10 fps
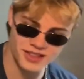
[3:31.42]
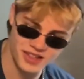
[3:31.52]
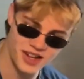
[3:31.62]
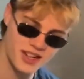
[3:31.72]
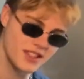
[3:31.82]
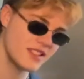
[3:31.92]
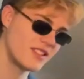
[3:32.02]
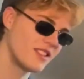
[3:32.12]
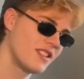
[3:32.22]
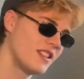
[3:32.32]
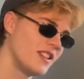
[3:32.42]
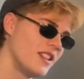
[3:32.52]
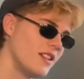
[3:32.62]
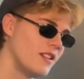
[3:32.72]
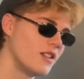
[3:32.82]
Alright,
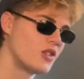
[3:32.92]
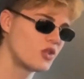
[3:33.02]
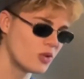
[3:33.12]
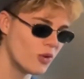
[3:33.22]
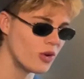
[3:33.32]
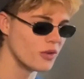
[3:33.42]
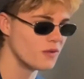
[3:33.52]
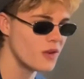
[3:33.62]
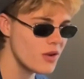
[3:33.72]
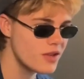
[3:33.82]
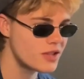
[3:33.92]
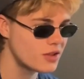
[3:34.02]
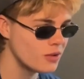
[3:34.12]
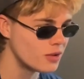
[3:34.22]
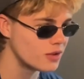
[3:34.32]
short, very
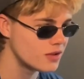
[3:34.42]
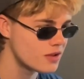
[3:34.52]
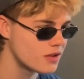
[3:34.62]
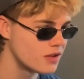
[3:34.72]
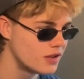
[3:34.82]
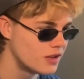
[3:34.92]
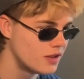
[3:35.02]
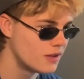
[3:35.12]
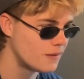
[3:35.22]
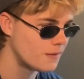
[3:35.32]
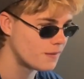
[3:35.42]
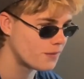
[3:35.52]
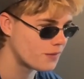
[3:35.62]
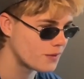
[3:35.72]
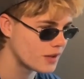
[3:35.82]
short.
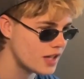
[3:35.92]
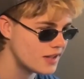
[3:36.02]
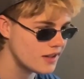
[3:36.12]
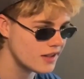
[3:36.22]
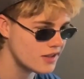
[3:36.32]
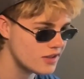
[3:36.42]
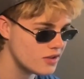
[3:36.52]
Actually, I guess it's